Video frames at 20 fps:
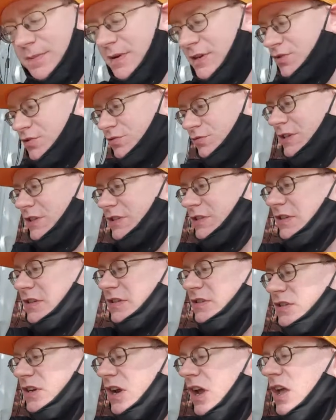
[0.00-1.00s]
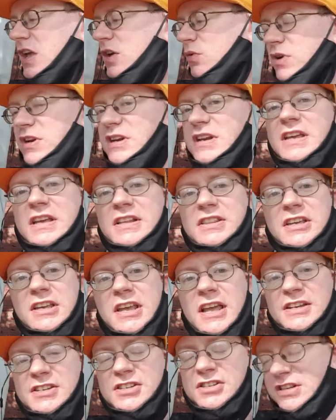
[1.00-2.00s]
our special research. We did get
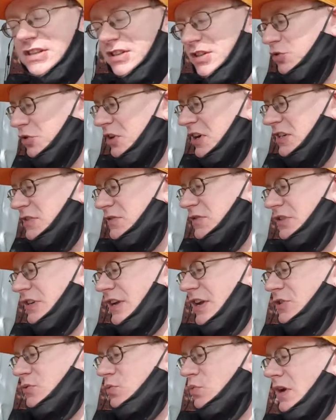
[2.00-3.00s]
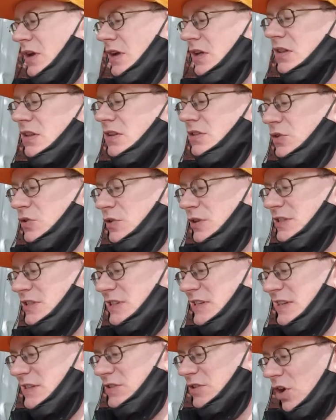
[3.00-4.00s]
the catches and the transfers as well, so
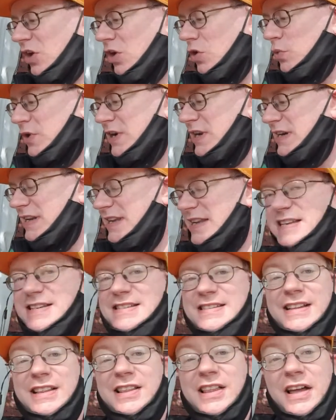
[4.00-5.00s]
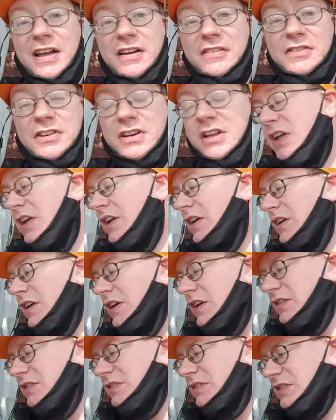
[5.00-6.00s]
this is all we needs left
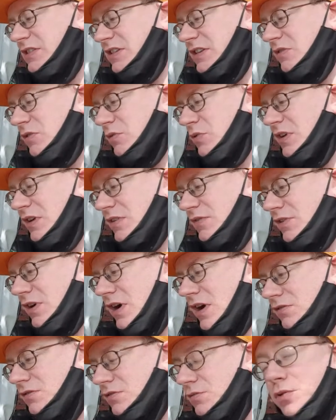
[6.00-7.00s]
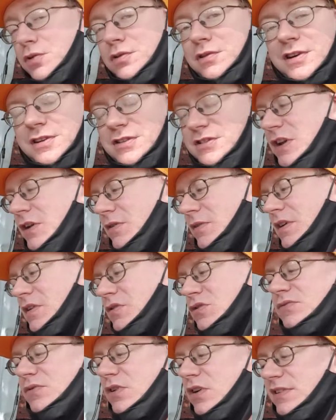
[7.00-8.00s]
to see what we get for our reward. Now, I'm
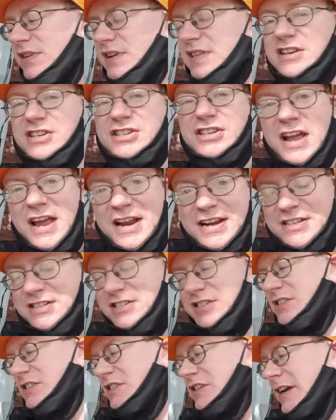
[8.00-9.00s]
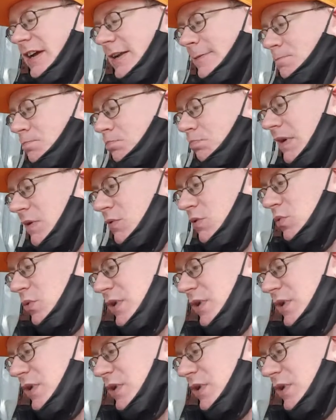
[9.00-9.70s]
not going to evolve any of the shinies just yet. I